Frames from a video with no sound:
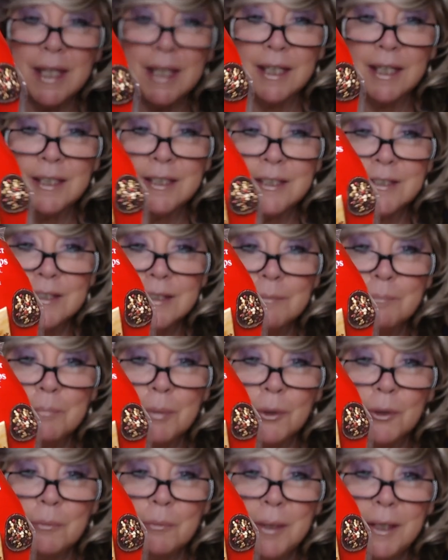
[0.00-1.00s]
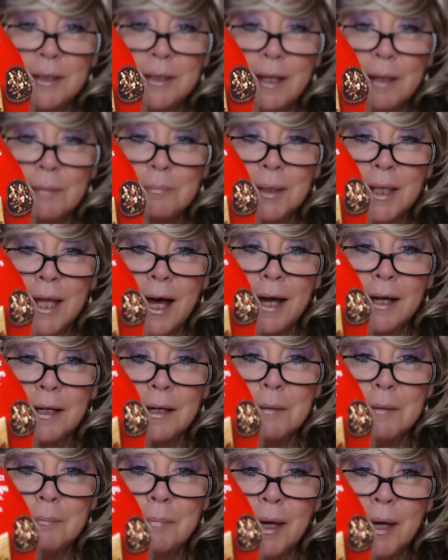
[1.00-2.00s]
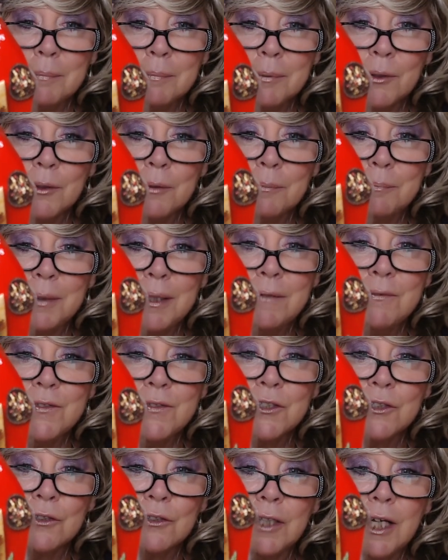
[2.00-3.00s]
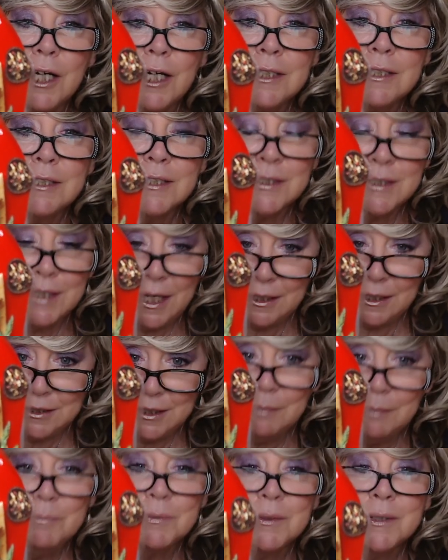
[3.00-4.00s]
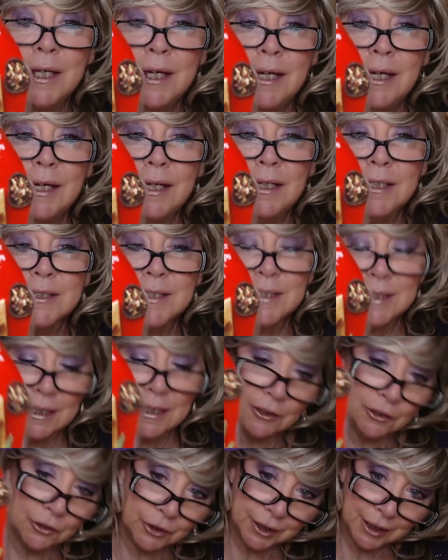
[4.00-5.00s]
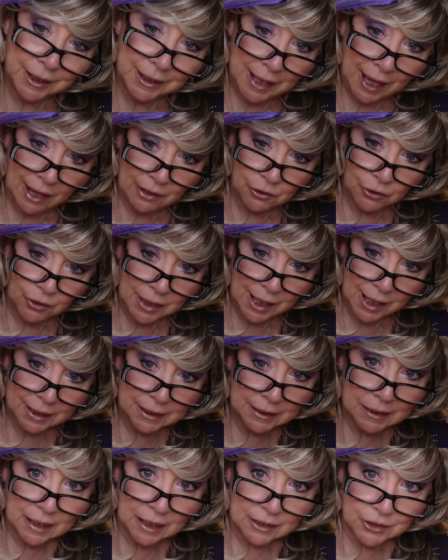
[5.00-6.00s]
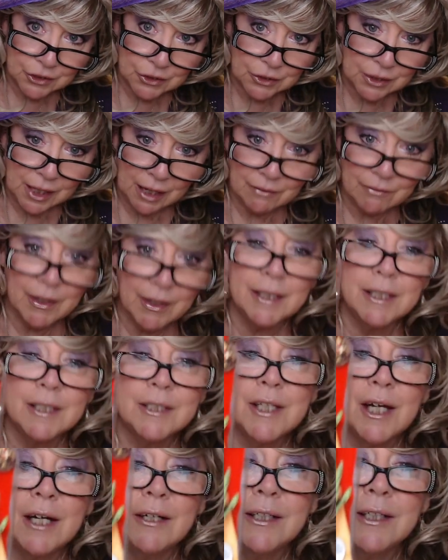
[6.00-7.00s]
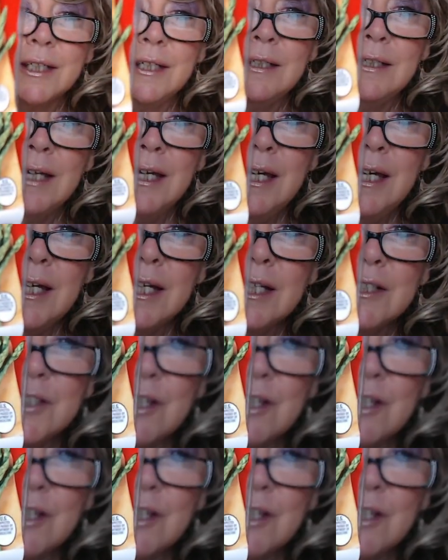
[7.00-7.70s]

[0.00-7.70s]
It is Suburban Black Pepper Beef Sirloin Steak Tips, and it's their Good and Gather line that you get right at Target. It's